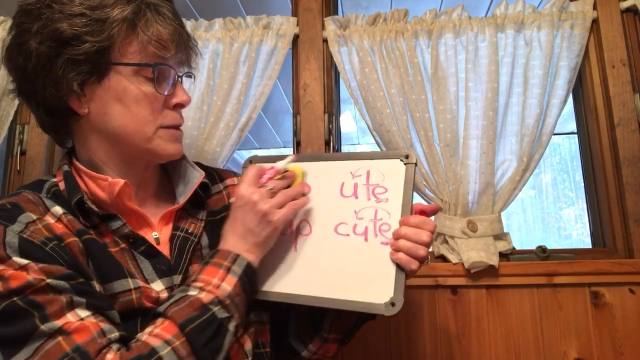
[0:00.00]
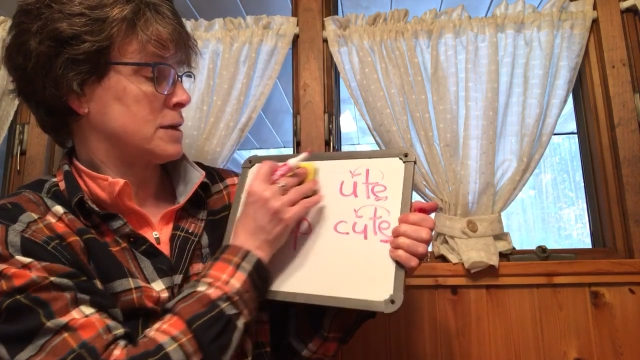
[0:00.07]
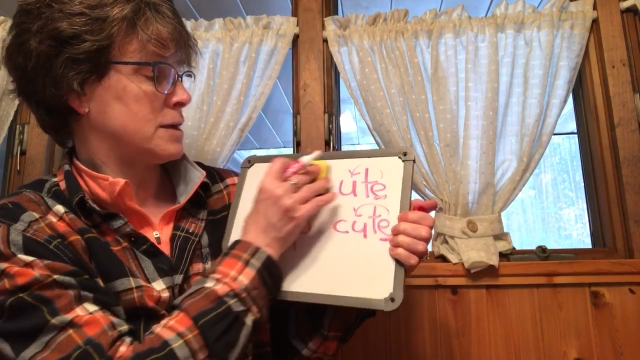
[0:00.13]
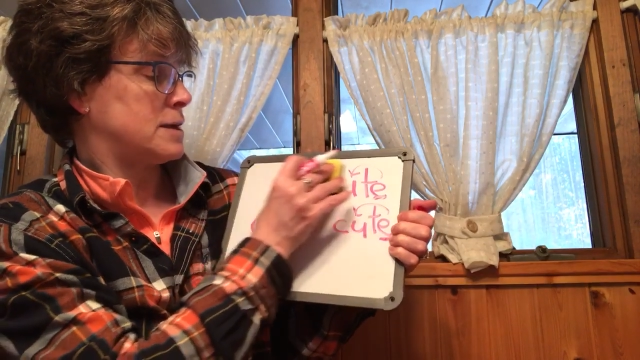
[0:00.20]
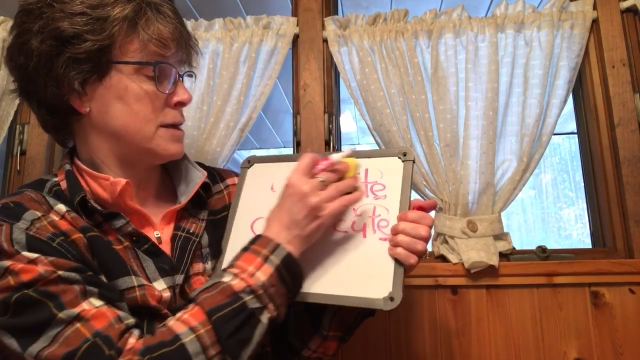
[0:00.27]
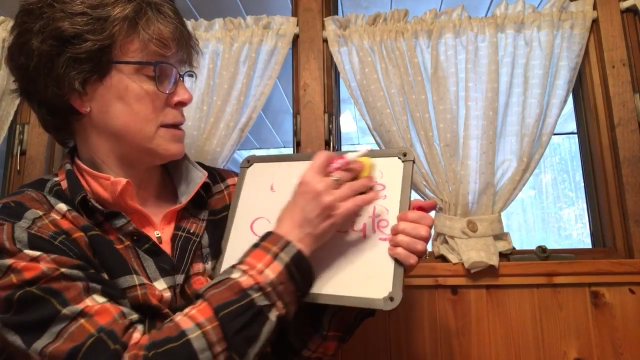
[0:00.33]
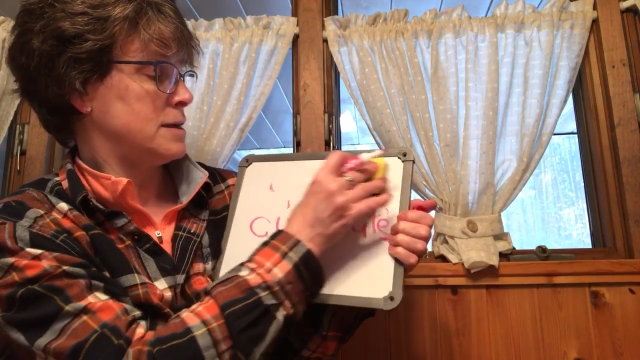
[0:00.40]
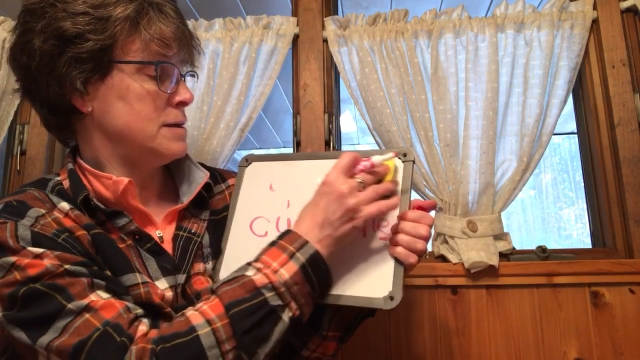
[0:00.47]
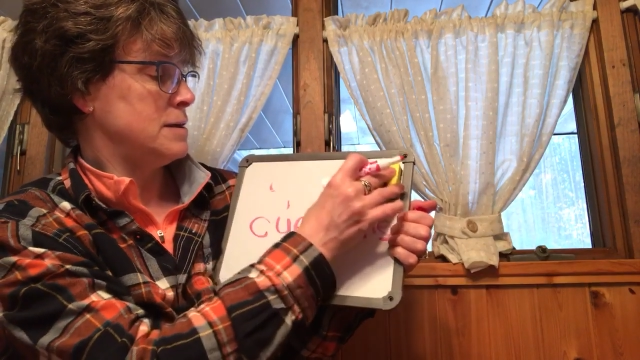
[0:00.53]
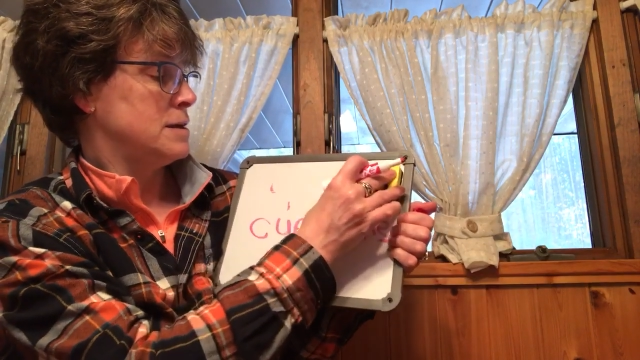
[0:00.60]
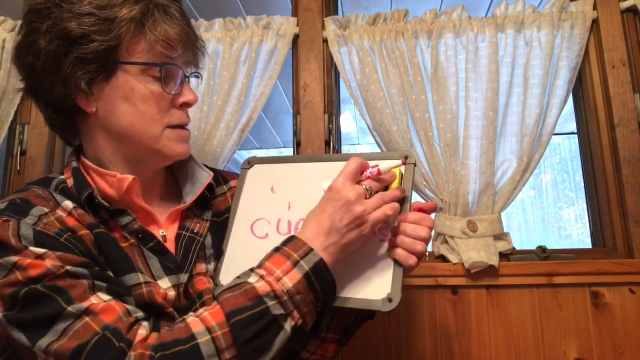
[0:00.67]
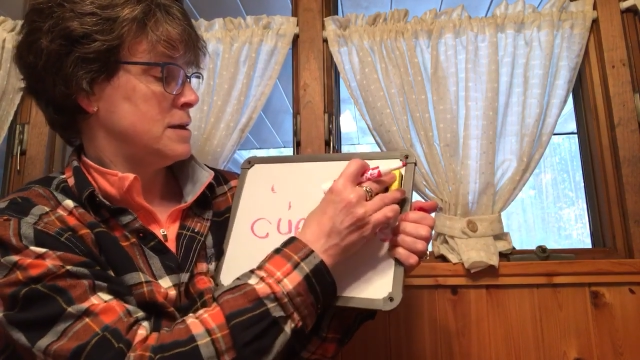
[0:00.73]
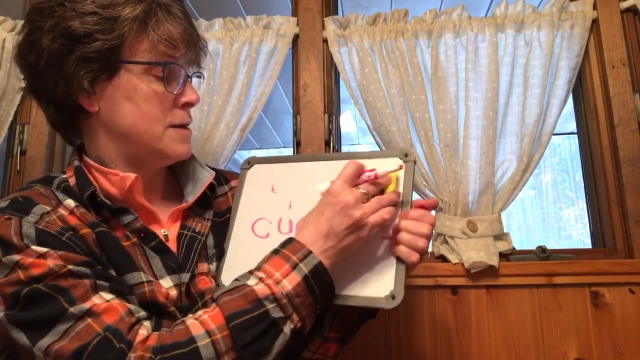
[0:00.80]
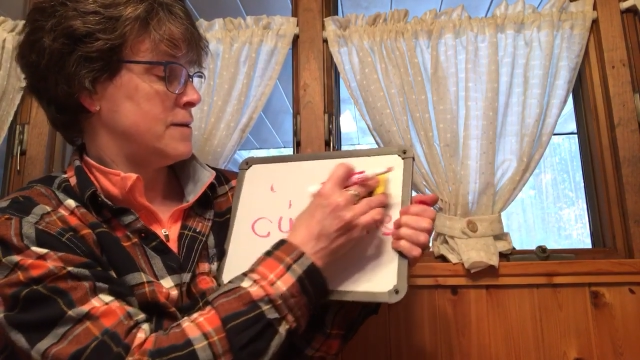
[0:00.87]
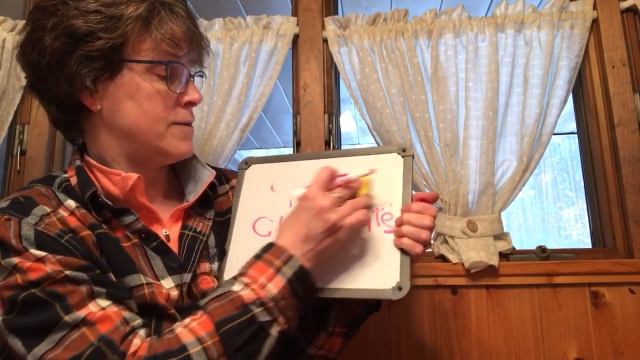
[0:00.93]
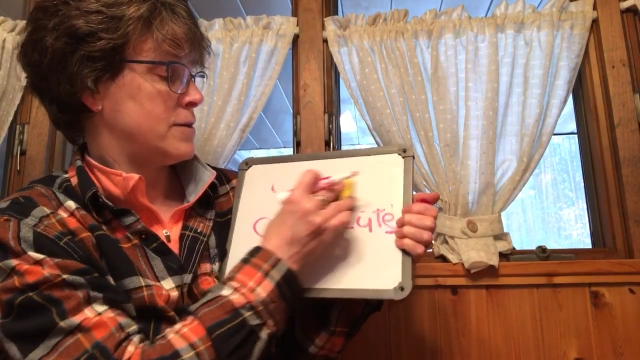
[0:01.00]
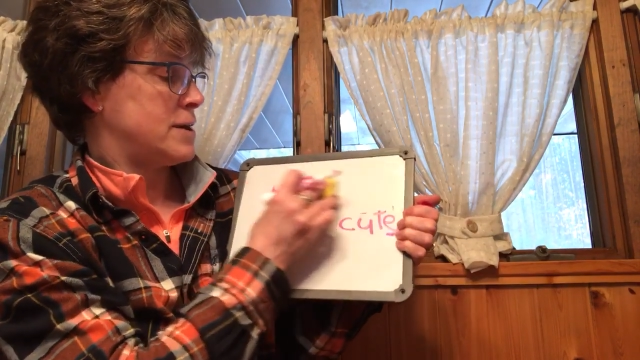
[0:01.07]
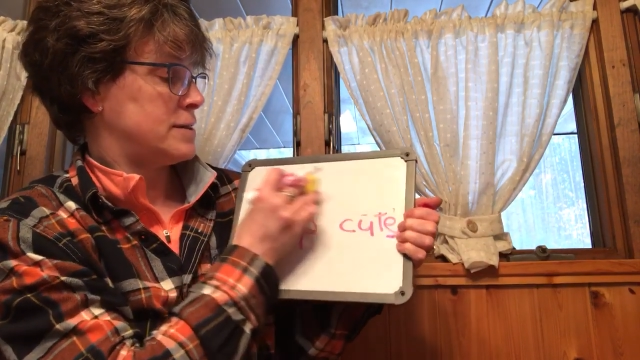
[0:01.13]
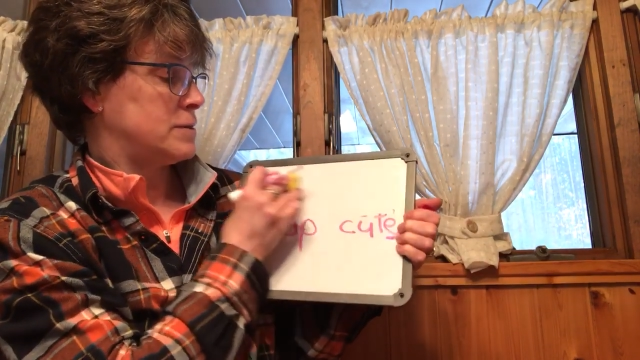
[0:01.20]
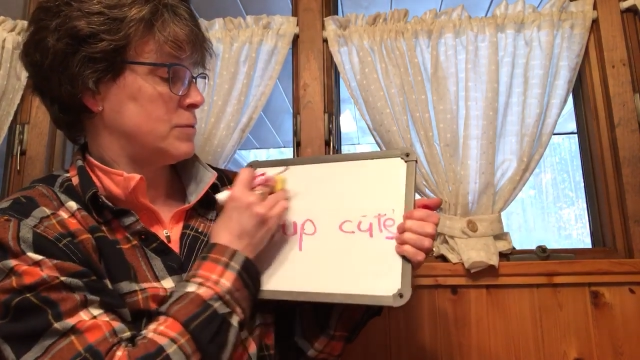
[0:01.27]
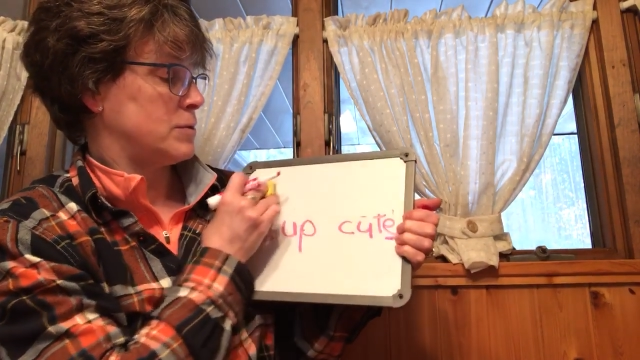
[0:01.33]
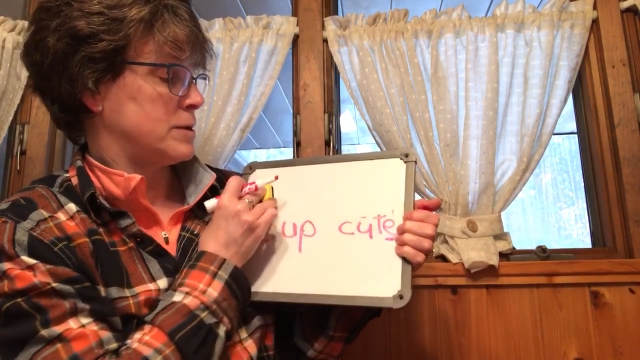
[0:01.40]
Okay, if you
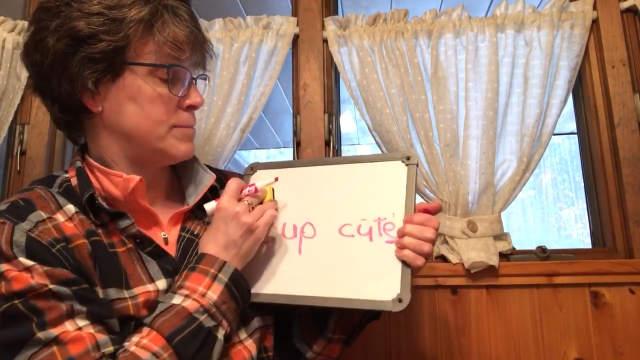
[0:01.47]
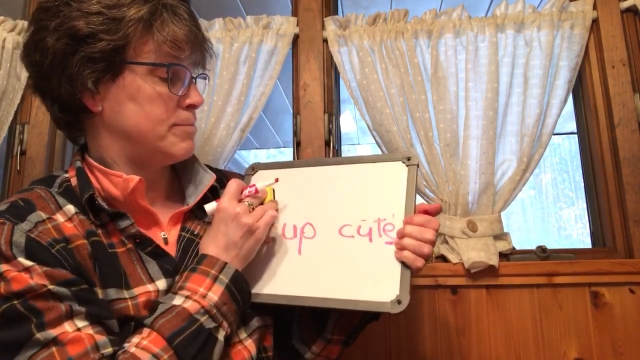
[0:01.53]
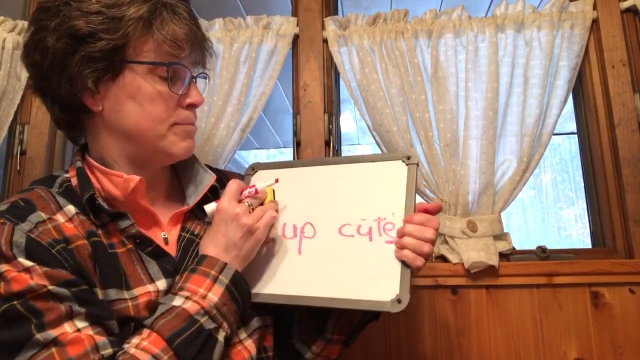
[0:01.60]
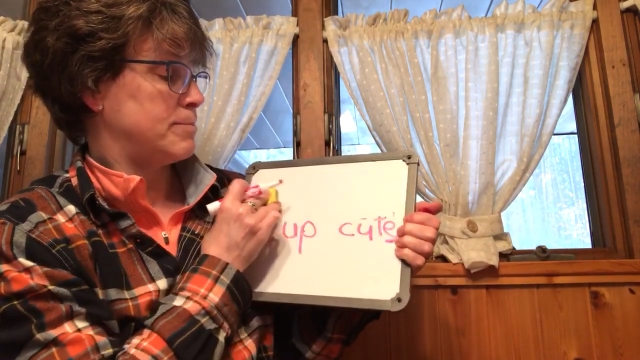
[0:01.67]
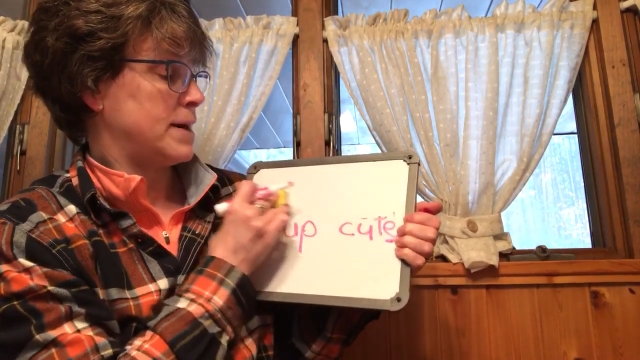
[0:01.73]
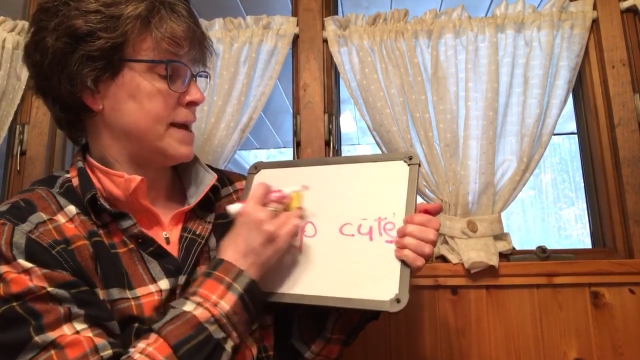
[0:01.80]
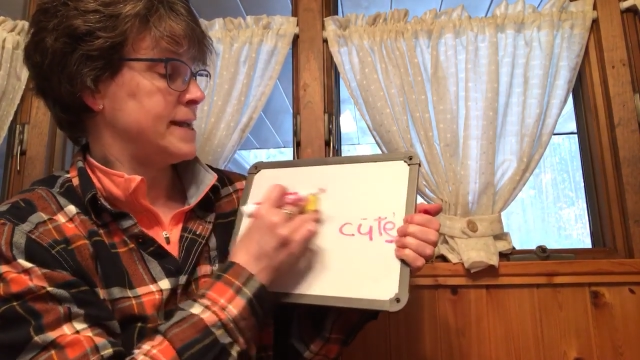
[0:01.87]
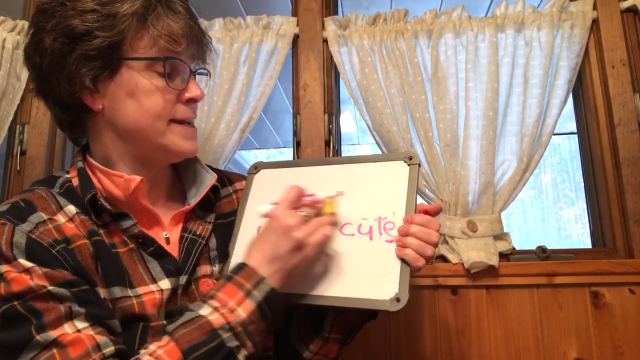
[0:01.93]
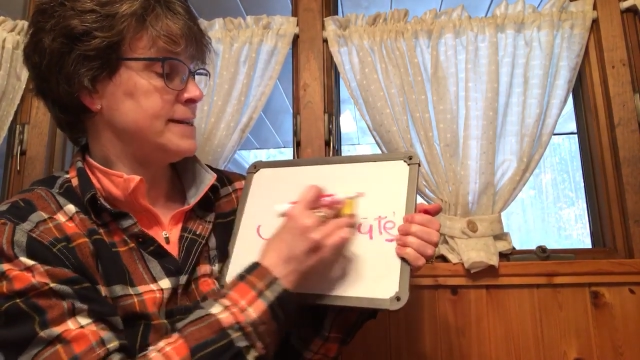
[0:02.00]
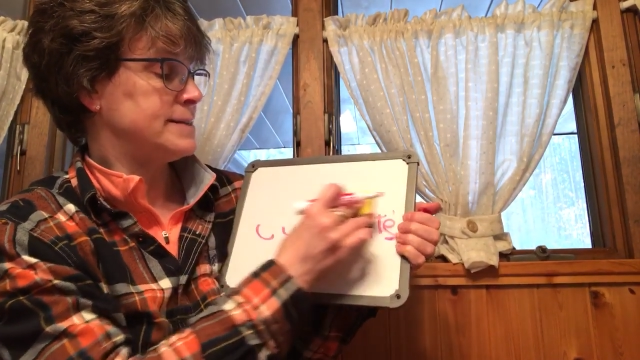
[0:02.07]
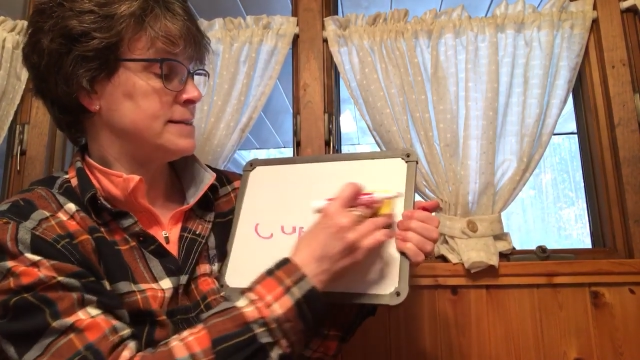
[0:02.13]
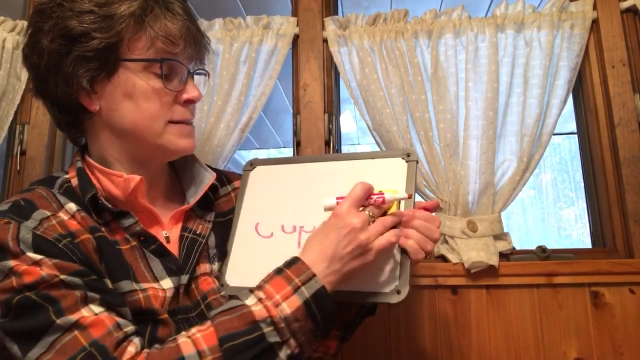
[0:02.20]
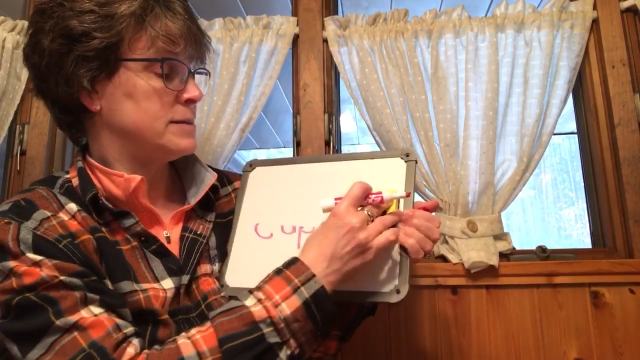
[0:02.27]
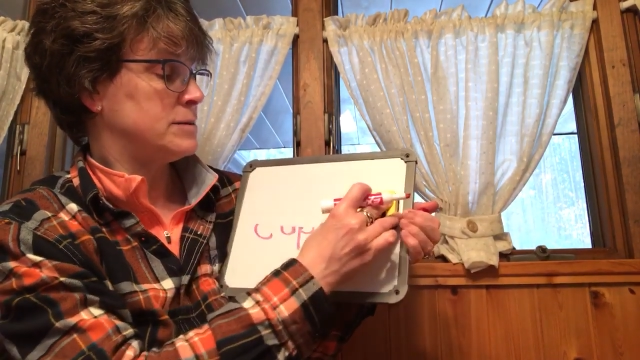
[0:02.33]
had the word bite,